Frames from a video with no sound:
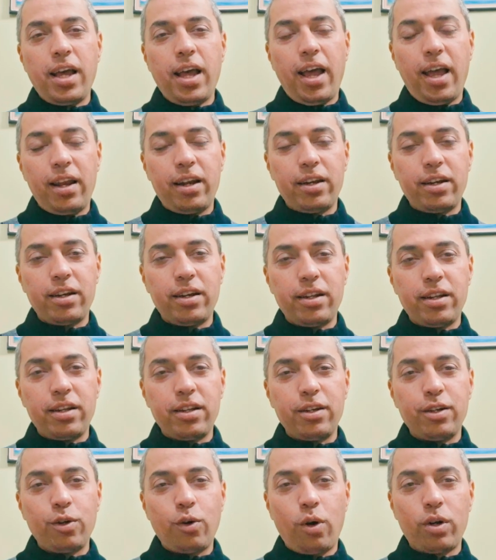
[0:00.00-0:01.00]
and uh,
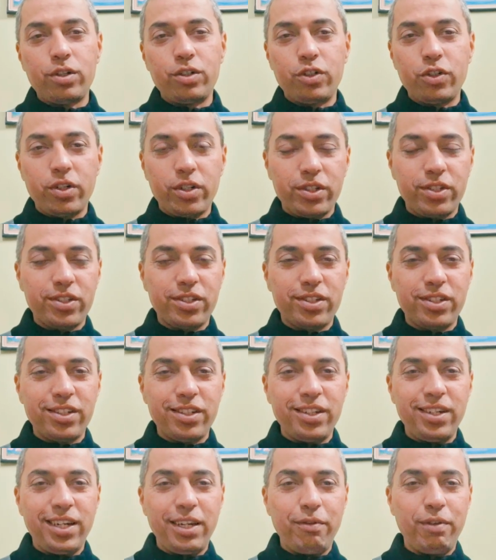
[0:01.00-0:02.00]
not just
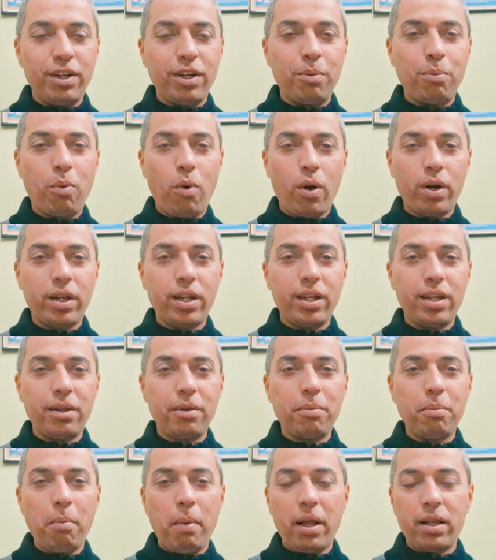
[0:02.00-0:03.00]
leaving a
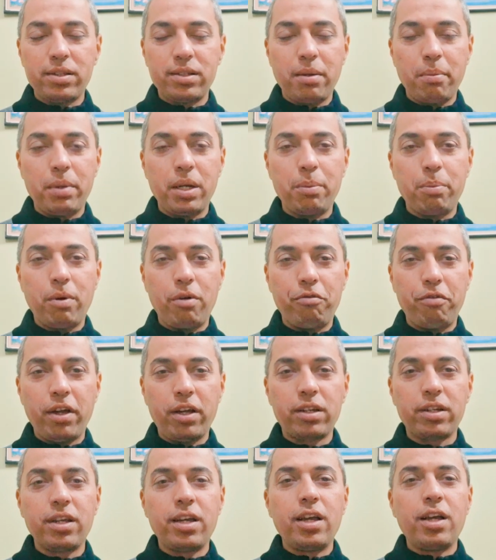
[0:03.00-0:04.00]
body makes somebody
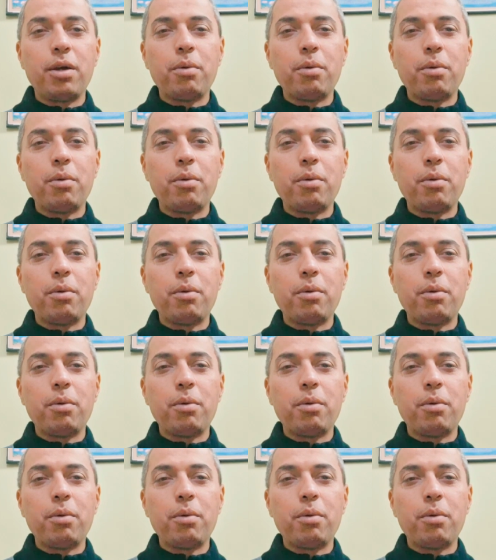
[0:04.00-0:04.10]
perfect.